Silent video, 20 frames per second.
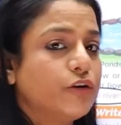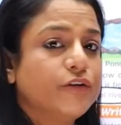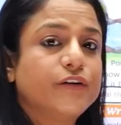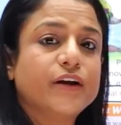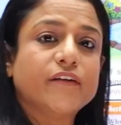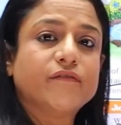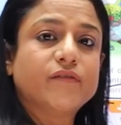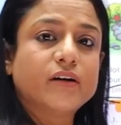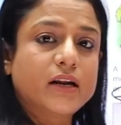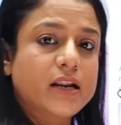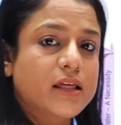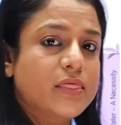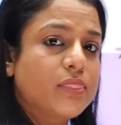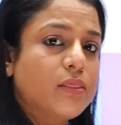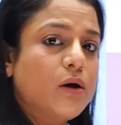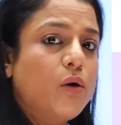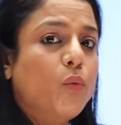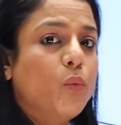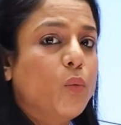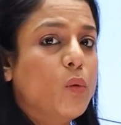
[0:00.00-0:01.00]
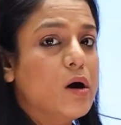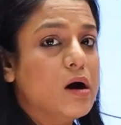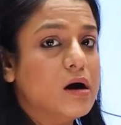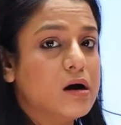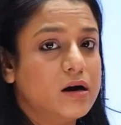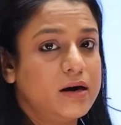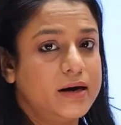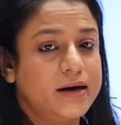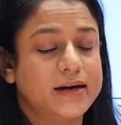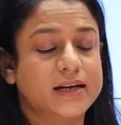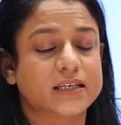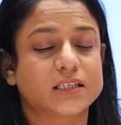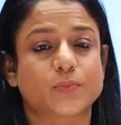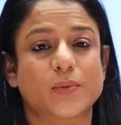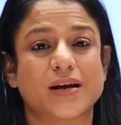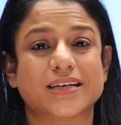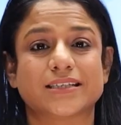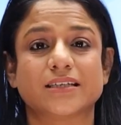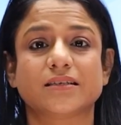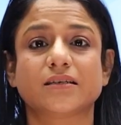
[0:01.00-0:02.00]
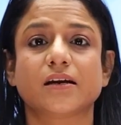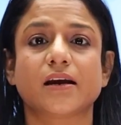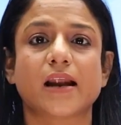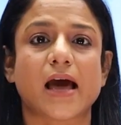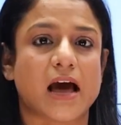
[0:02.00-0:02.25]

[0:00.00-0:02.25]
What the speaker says: river in the world. It is present in